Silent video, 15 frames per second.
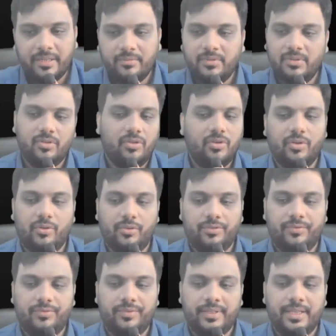No.
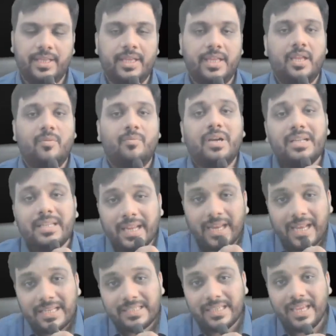But can
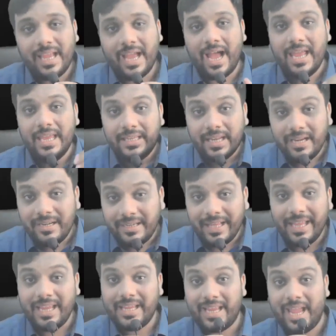I say I can
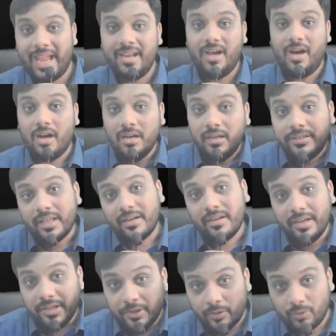take an
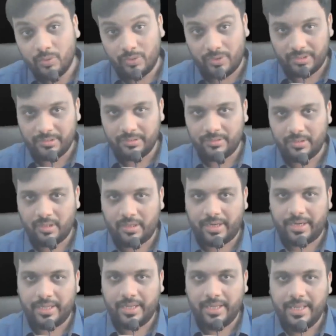alternate route? All
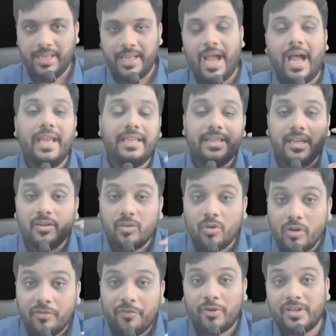right. I can
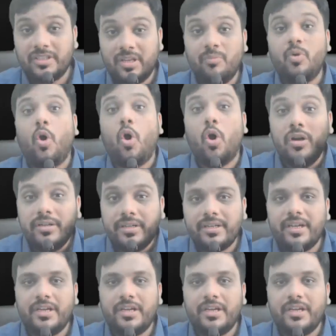go for some alternate